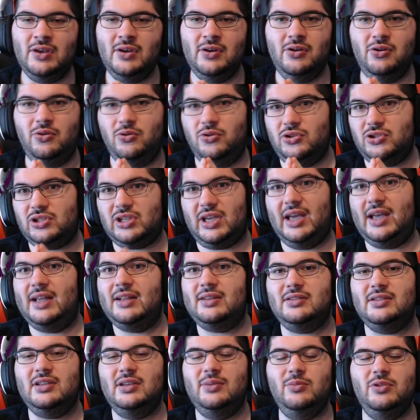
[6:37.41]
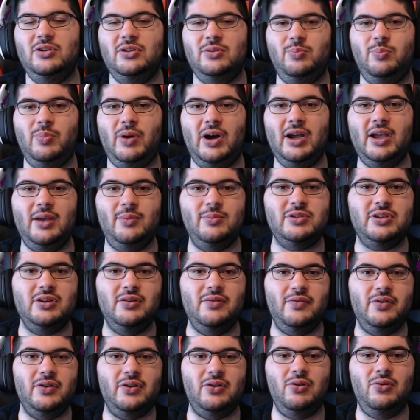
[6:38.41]
who just can't seem to buy
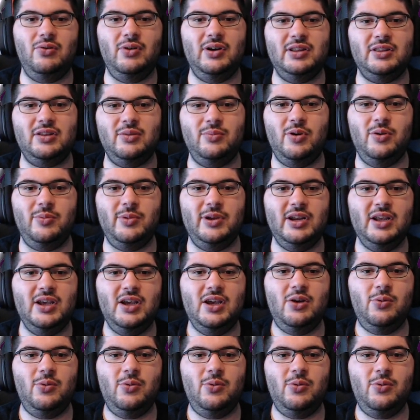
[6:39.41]
himself a goal at the moment,